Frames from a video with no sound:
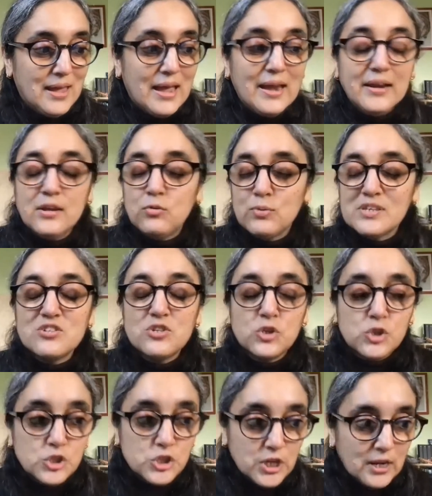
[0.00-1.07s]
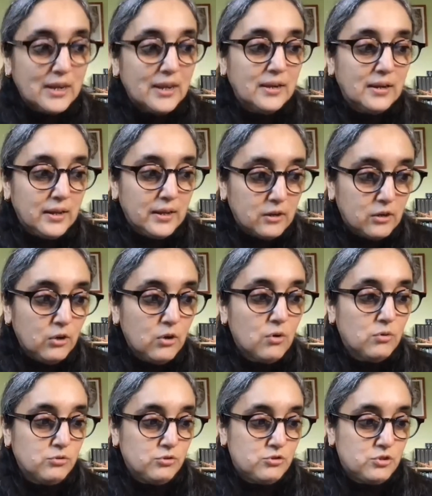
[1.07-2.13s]
And it was chillingly
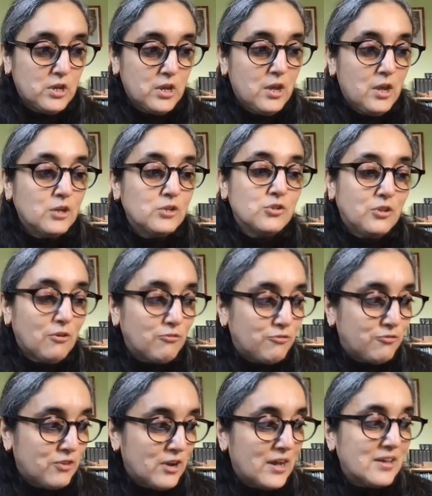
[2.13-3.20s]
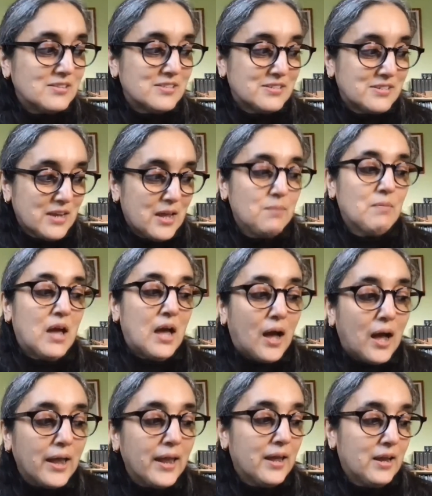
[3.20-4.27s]
close to the first time
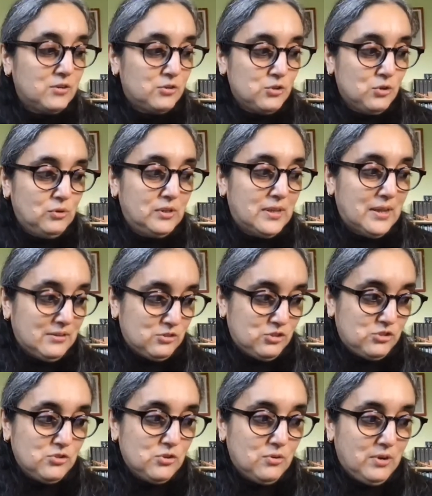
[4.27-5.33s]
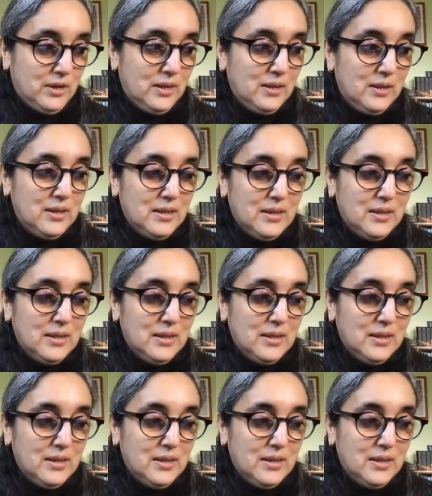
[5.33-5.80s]
I had told that story